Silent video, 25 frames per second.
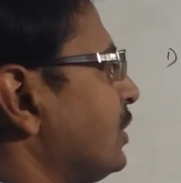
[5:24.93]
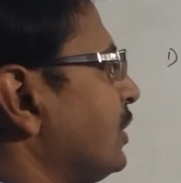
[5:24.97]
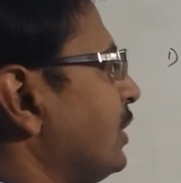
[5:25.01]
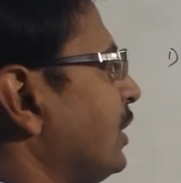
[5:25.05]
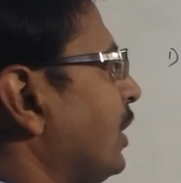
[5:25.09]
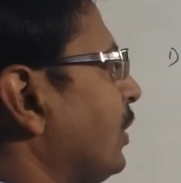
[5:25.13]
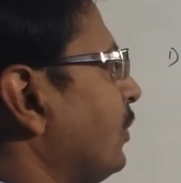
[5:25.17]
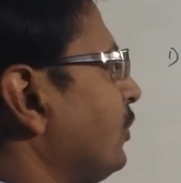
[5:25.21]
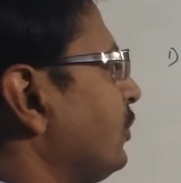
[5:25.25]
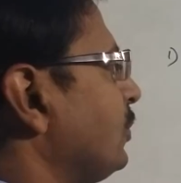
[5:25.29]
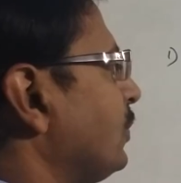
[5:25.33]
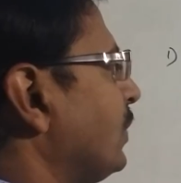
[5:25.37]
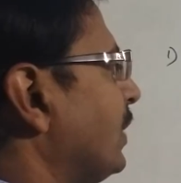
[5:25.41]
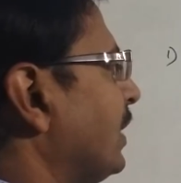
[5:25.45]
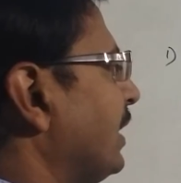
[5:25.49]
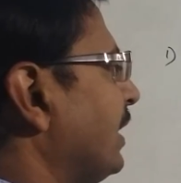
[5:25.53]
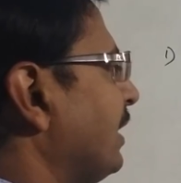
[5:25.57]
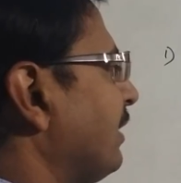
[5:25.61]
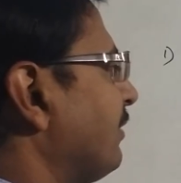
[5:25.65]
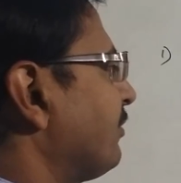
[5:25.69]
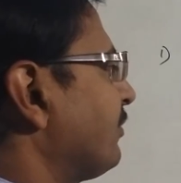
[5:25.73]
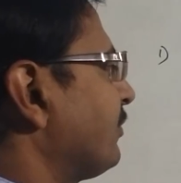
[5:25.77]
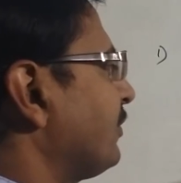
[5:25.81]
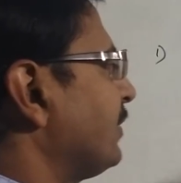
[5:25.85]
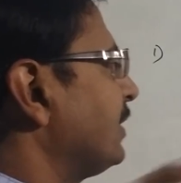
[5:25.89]
Now you are
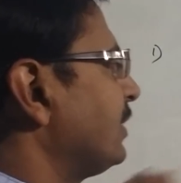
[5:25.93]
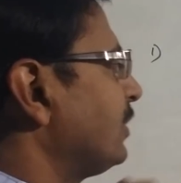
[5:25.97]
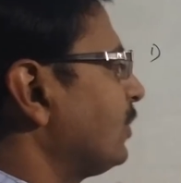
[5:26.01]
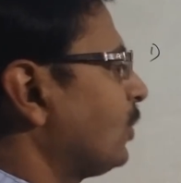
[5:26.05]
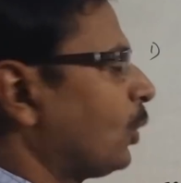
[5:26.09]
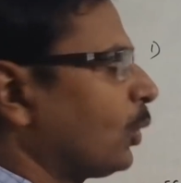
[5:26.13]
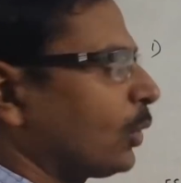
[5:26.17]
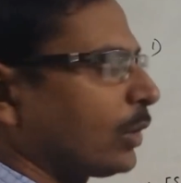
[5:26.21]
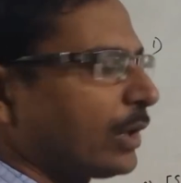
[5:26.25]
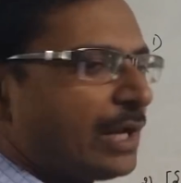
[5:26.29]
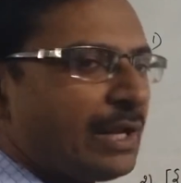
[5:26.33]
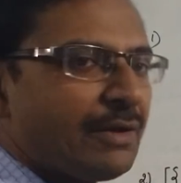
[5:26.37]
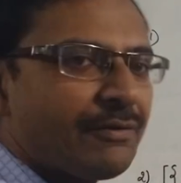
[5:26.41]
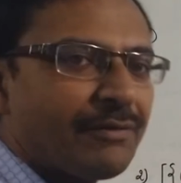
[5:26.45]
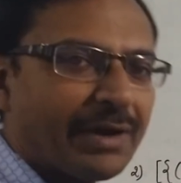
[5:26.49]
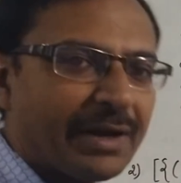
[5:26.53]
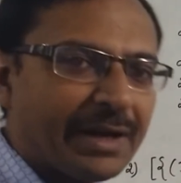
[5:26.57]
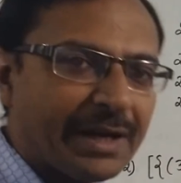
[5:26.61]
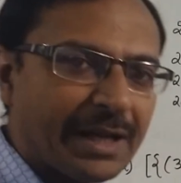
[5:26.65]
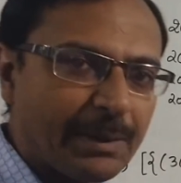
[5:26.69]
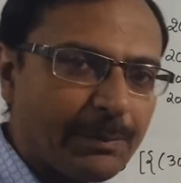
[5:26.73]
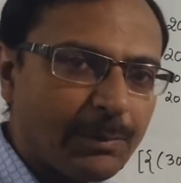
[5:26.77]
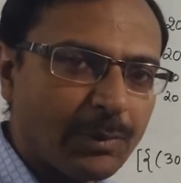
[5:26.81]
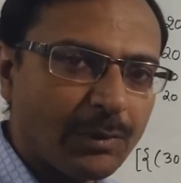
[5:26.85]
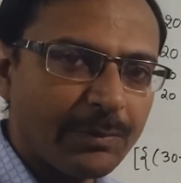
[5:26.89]
left with only
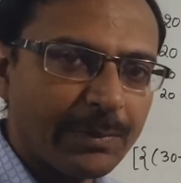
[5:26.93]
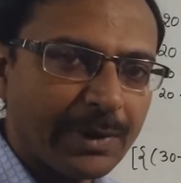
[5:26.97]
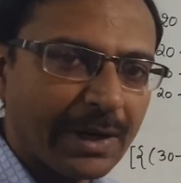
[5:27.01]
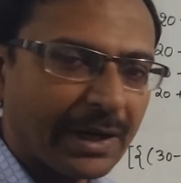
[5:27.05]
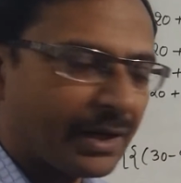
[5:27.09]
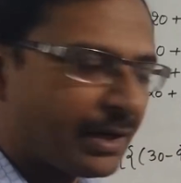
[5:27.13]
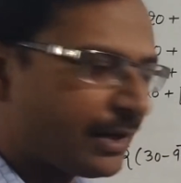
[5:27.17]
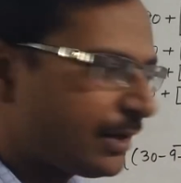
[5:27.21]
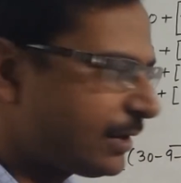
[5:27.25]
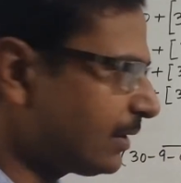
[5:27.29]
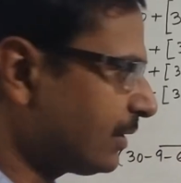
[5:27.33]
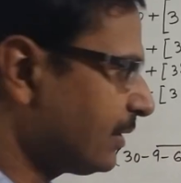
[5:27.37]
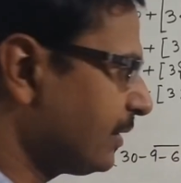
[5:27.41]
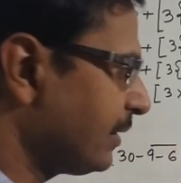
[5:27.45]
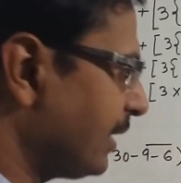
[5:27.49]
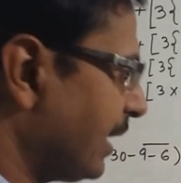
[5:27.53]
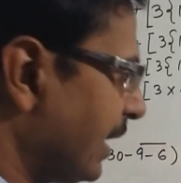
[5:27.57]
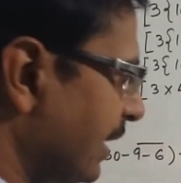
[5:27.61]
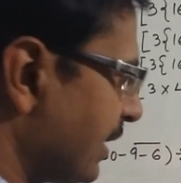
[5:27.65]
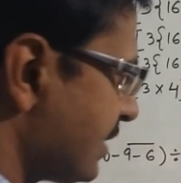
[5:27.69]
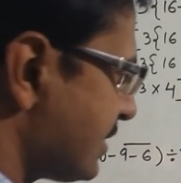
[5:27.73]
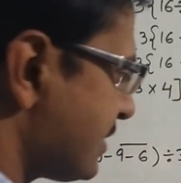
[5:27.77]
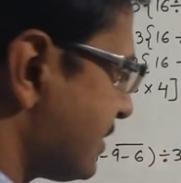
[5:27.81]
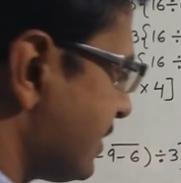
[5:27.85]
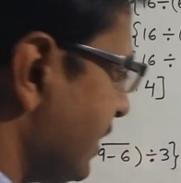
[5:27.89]
one type of bracket,
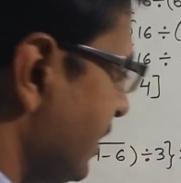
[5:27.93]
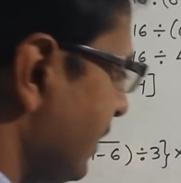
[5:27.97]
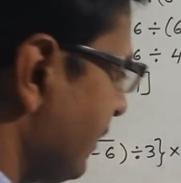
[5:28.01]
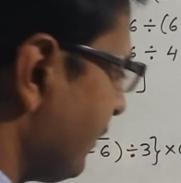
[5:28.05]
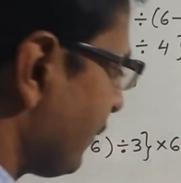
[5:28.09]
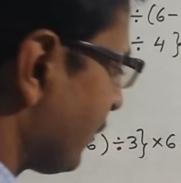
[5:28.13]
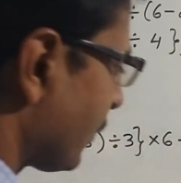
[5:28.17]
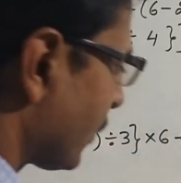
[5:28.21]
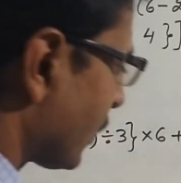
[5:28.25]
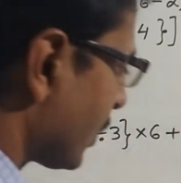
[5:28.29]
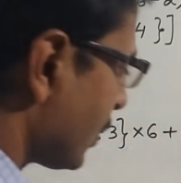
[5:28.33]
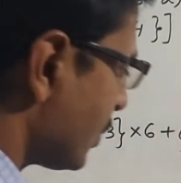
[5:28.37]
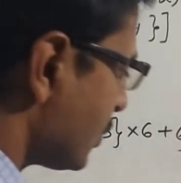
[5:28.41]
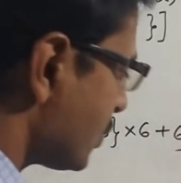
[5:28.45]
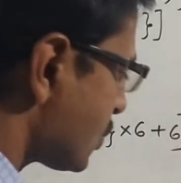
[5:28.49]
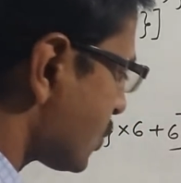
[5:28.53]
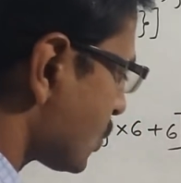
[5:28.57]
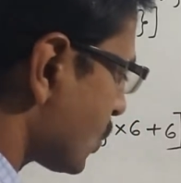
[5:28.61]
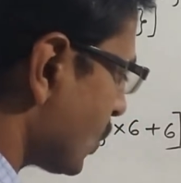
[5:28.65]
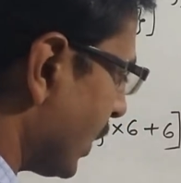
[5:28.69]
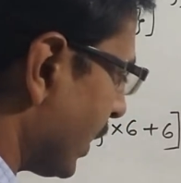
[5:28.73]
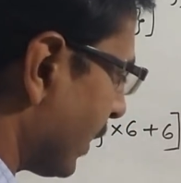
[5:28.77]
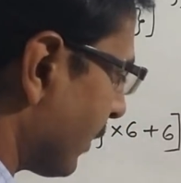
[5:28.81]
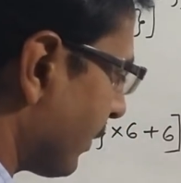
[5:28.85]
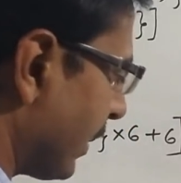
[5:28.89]
that is the
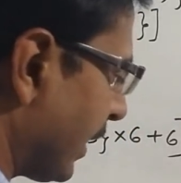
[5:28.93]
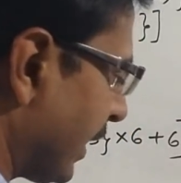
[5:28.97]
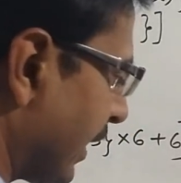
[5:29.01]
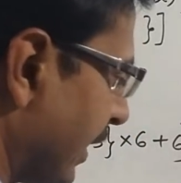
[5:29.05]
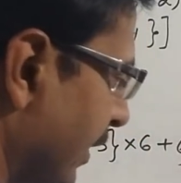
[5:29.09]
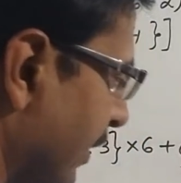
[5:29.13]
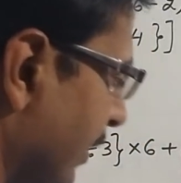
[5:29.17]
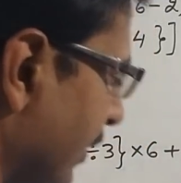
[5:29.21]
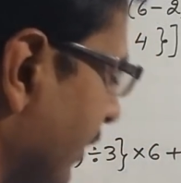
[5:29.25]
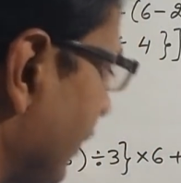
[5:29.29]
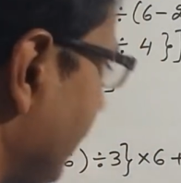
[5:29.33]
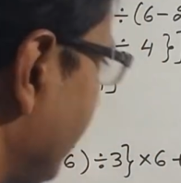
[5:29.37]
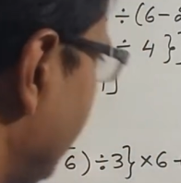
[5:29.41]
square bracket.